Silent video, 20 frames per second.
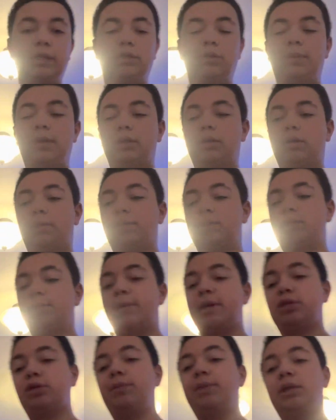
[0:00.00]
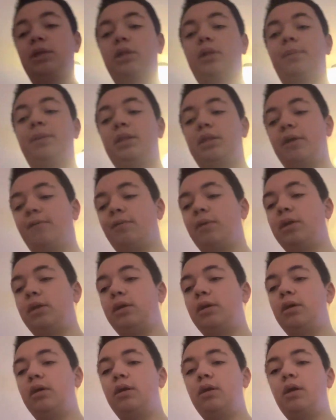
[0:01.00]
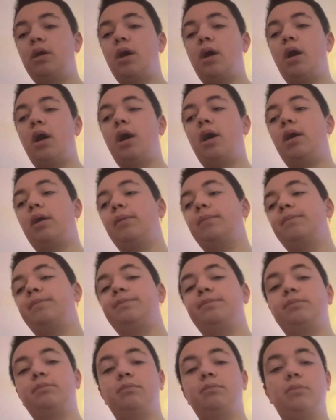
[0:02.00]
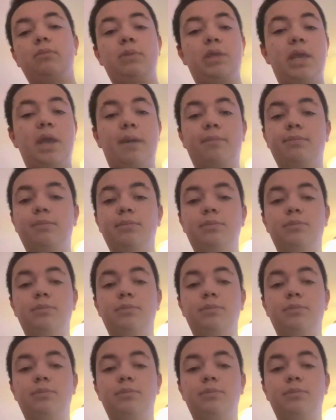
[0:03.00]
will be a little bit special, be a little bit different. Yeah,